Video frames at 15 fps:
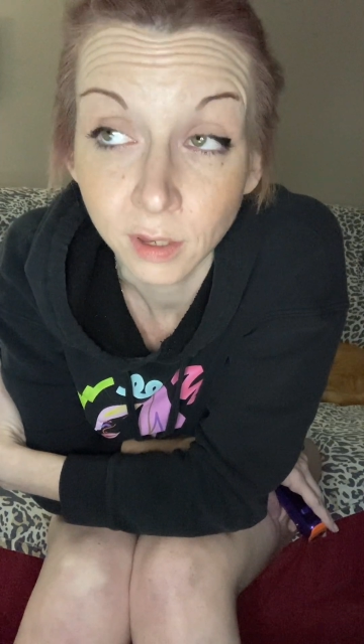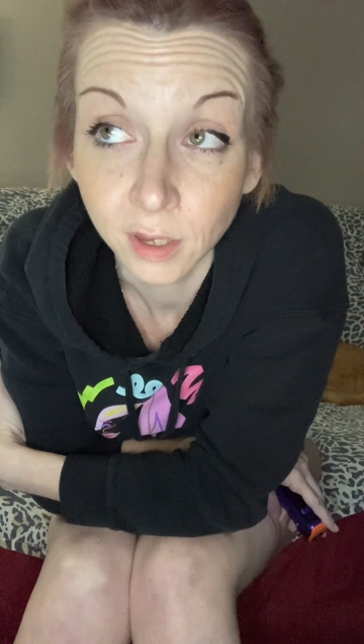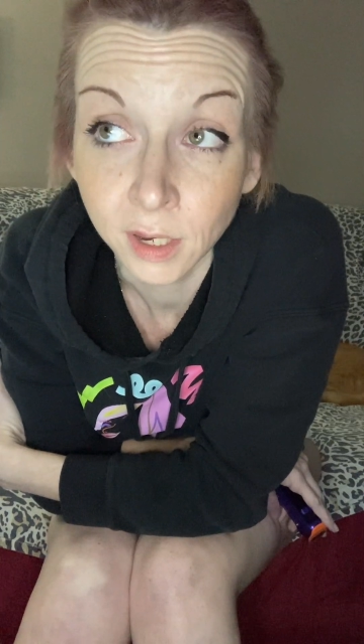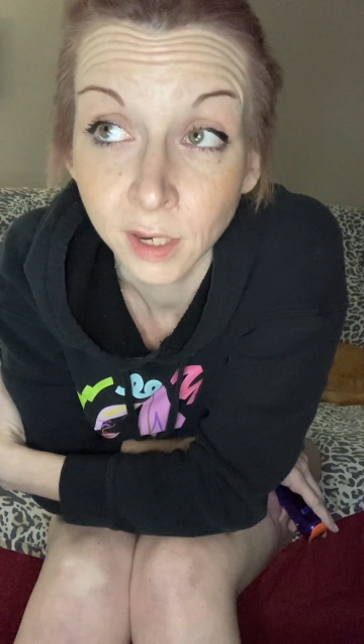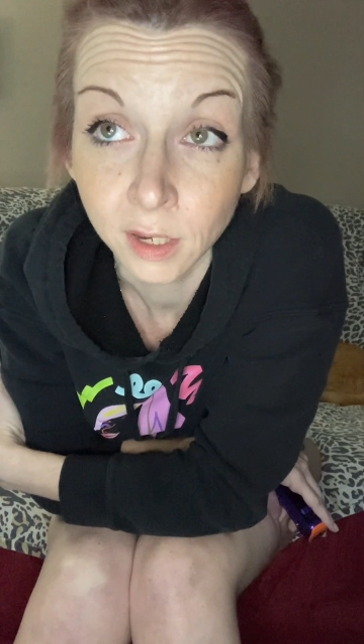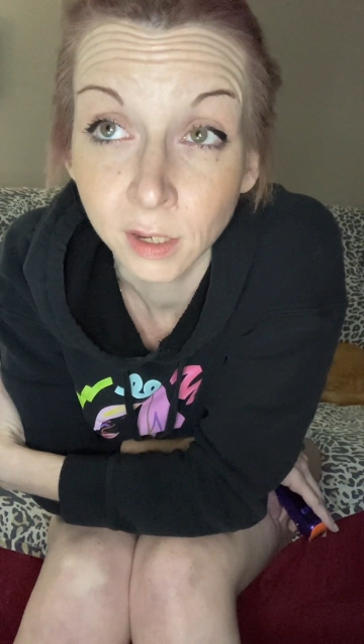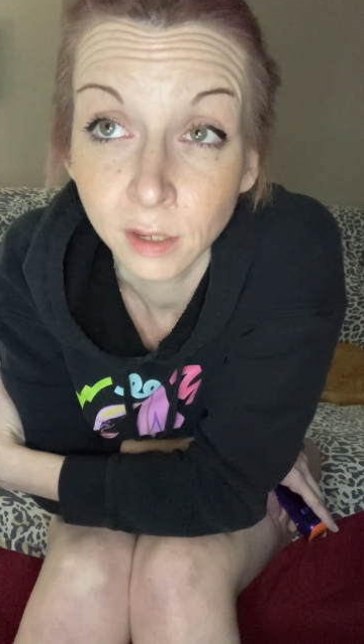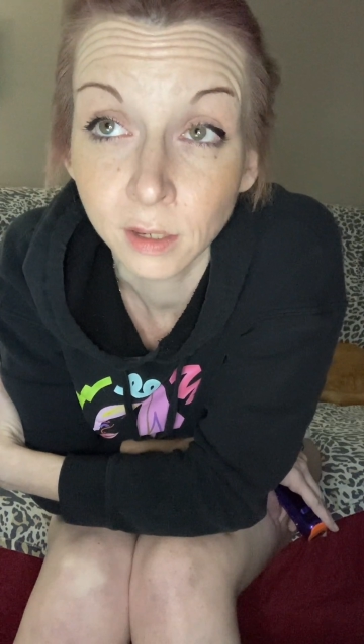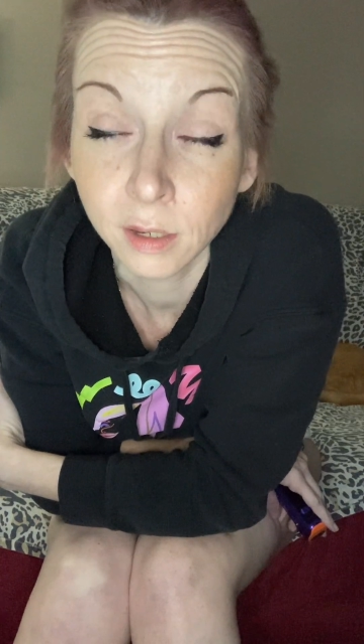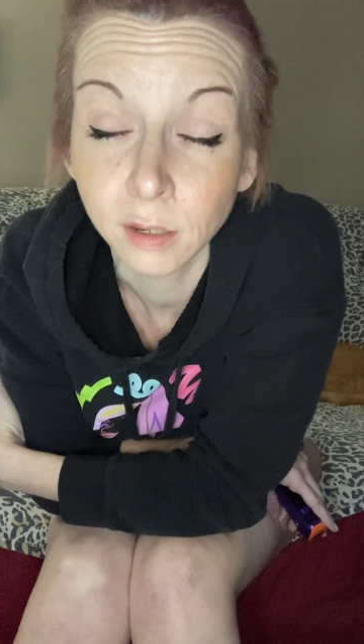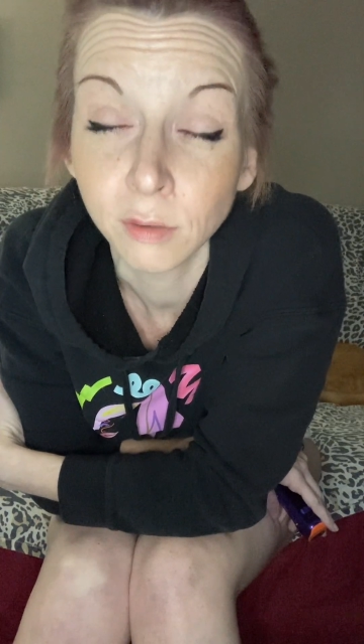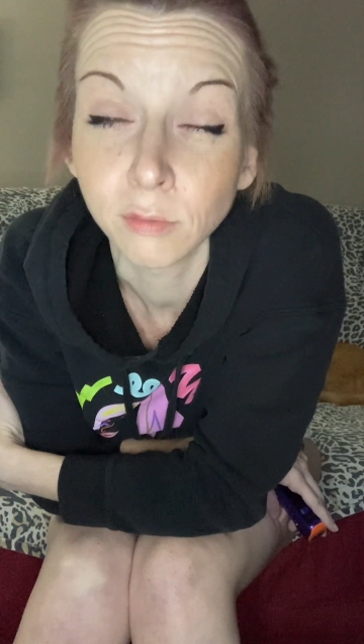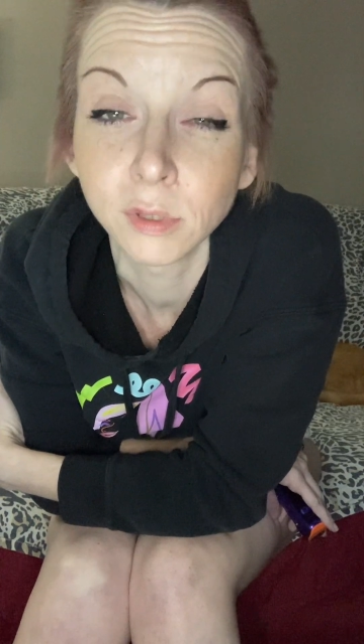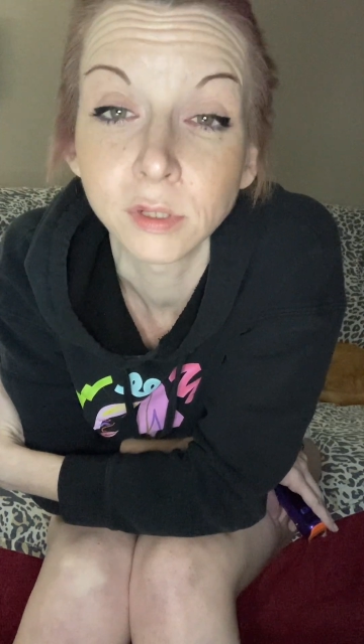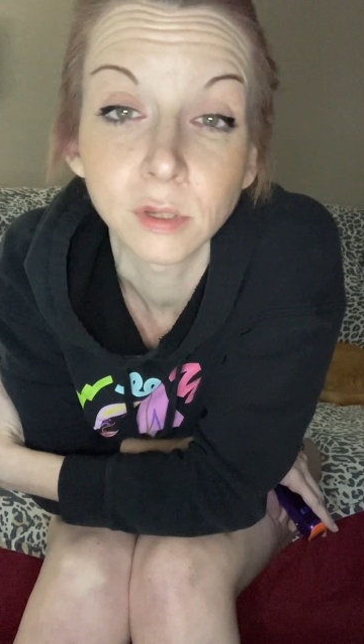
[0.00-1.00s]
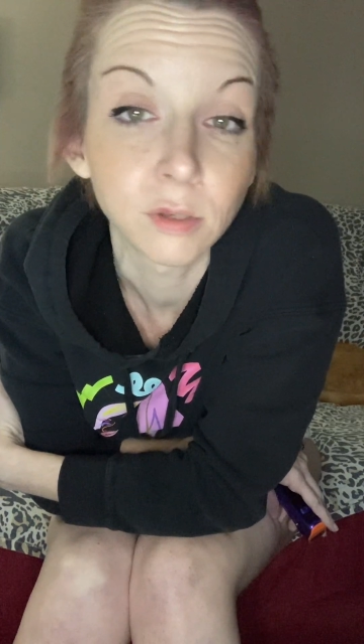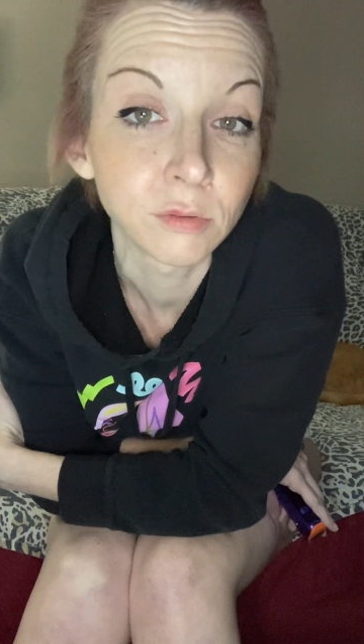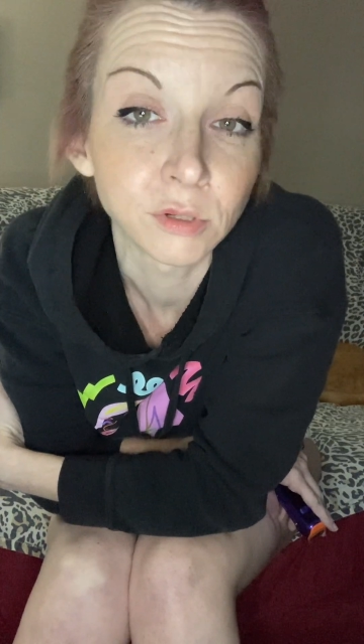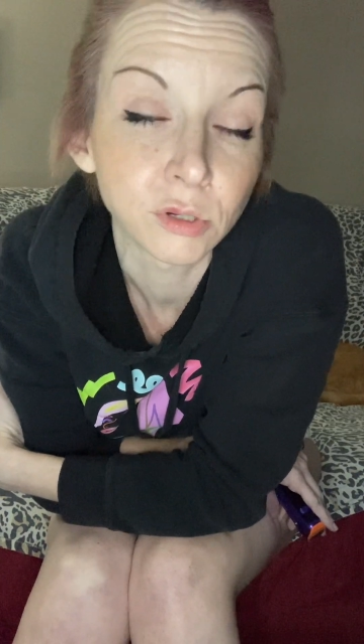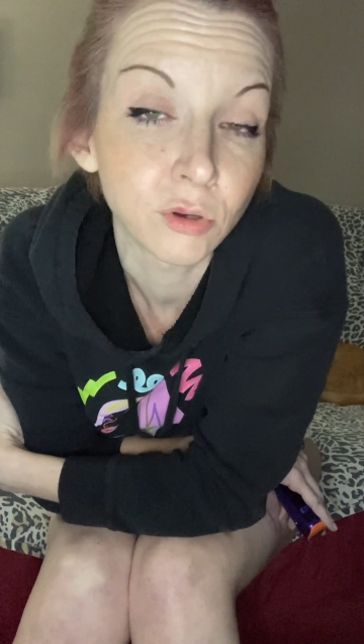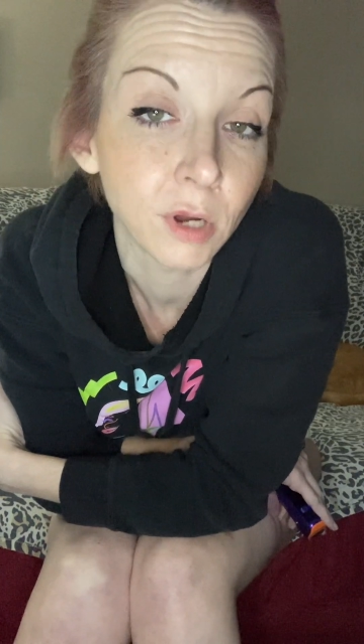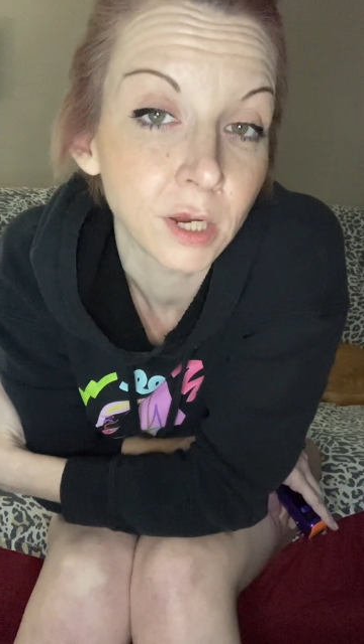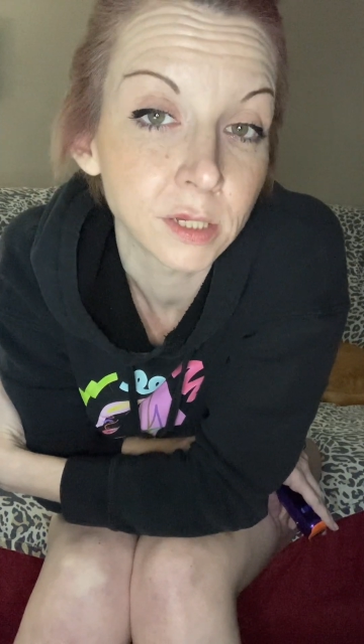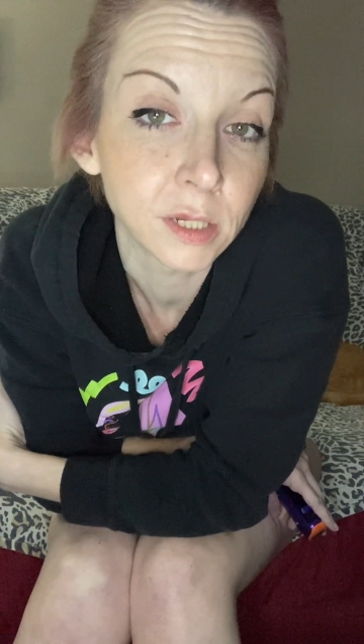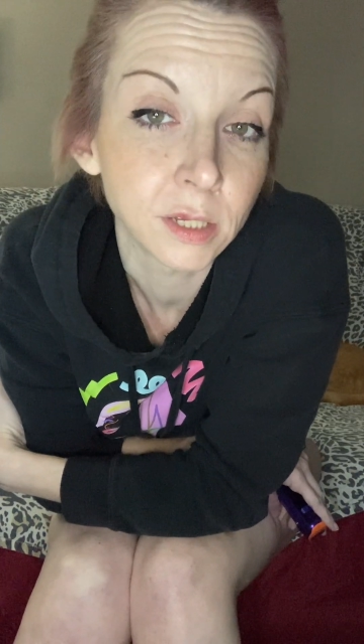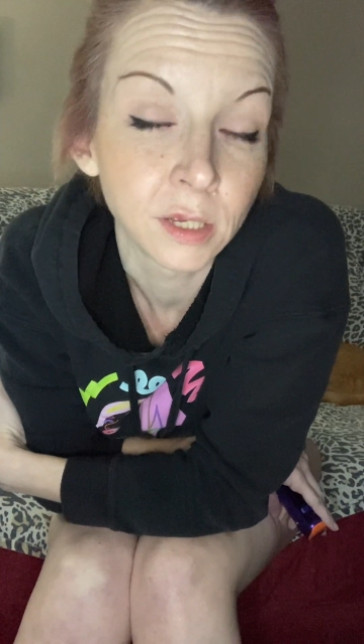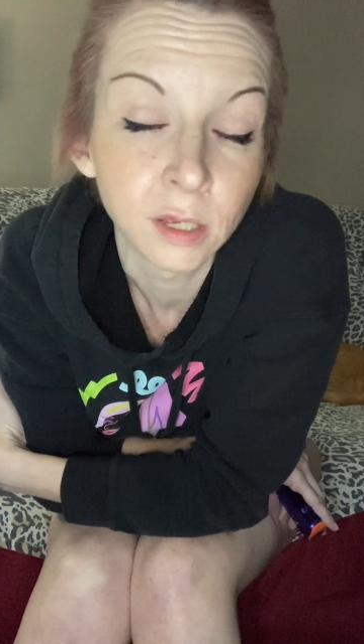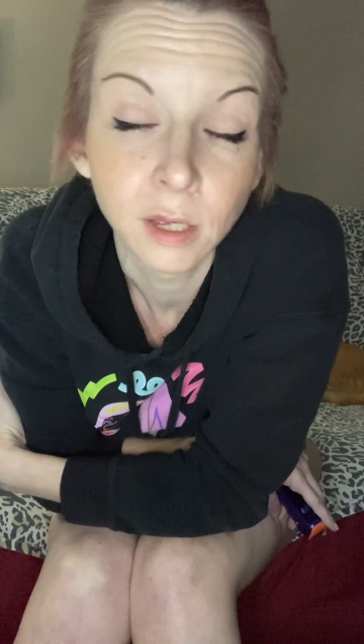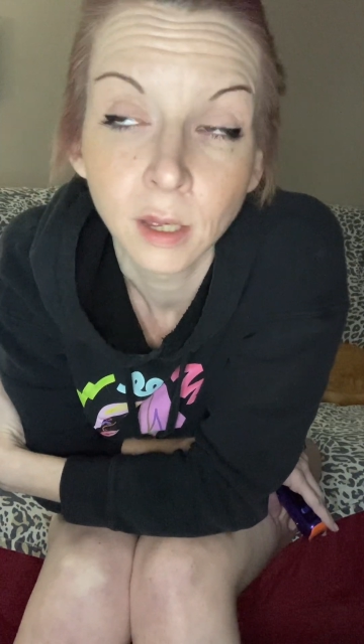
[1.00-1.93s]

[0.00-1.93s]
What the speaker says: and it was crazy.